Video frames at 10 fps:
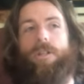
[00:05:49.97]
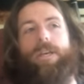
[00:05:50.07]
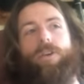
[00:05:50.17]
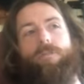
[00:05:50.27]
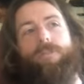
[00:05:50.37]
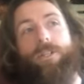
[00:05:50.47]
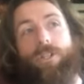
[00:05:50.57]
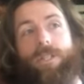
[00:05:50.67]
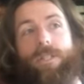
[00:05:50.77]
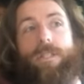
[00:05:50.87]
Like your
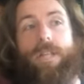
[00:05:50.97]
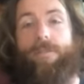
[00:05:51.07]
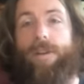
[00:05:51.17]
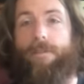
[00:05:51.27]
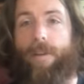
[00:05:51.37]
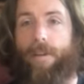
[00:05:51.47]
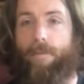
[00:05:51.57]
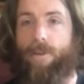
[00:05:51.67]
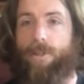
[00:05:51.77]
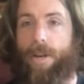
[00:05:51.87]
vision is
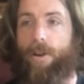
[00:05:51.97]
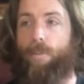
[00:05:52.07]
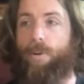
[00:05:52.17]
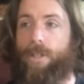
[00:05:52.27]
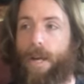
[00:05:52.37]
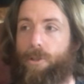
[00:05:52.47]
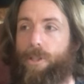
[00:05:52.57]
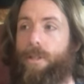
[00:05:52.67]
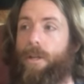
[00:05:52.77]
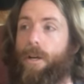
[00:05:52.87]
75% of your perception.